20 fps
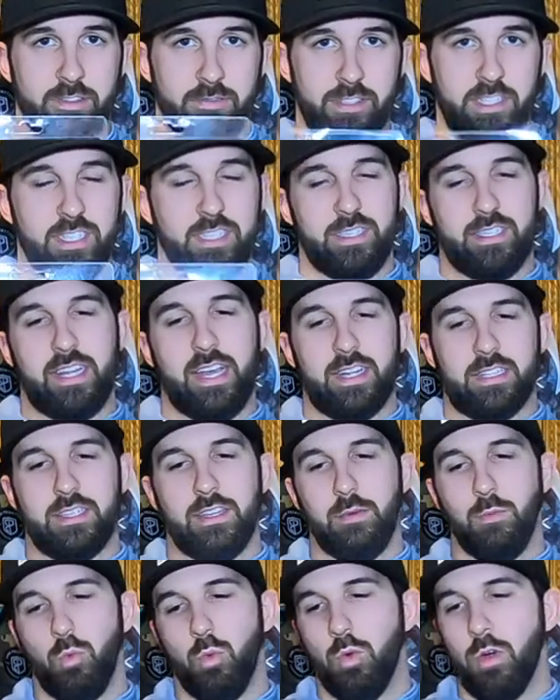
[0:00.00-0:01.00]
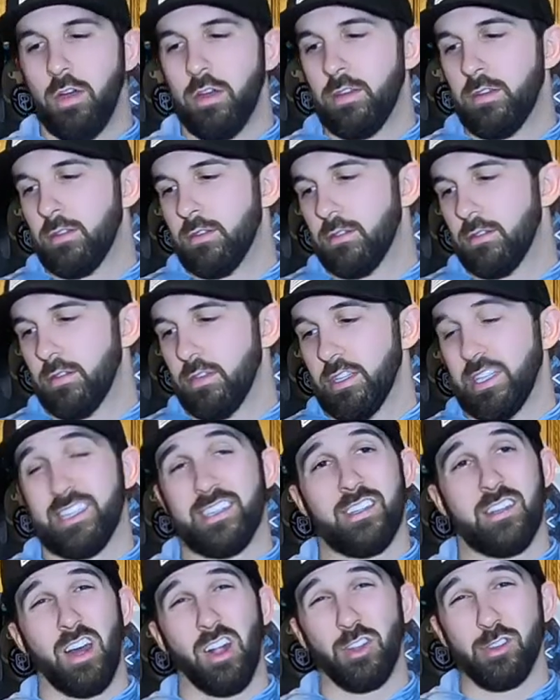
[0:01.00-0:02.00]
of this exact same one. I like
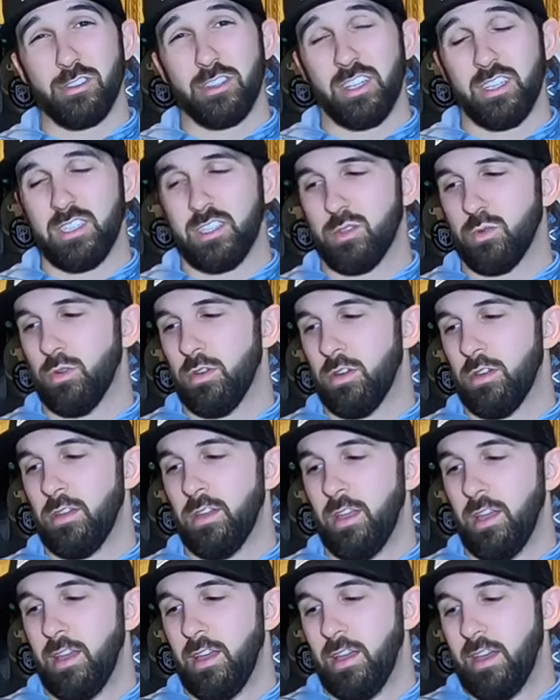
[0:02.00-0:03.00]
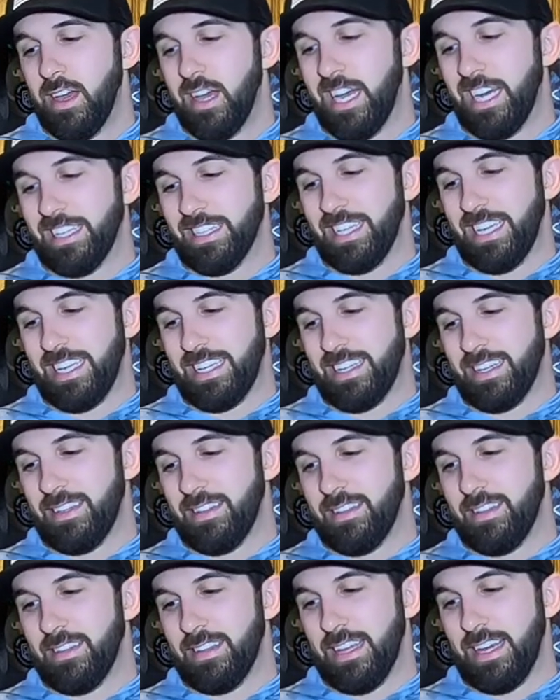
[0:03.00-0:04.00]
the colors on this one. I like
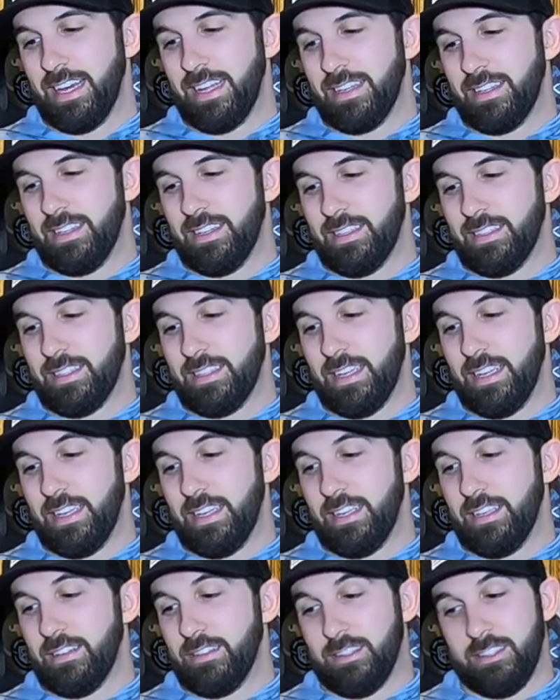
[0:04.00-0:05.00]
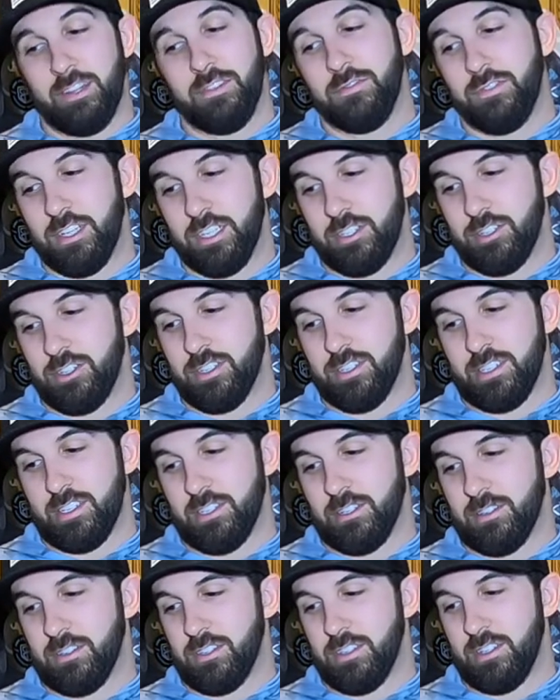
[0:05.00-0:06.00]
that it's a sunfish because
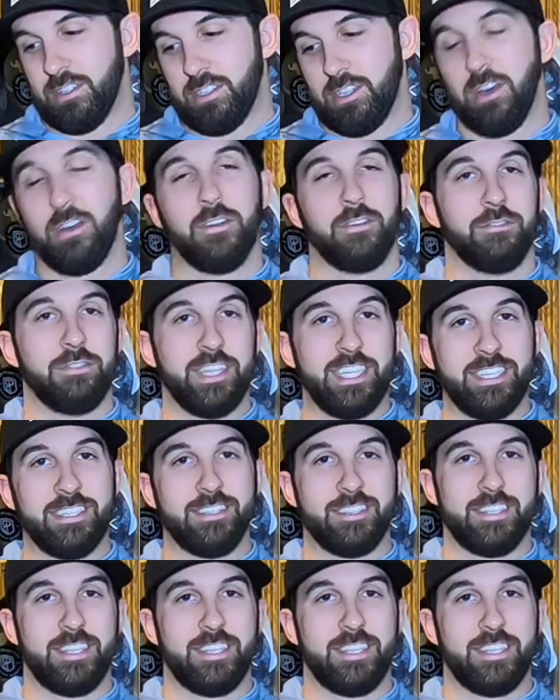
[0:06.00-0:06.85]
there's a ton of these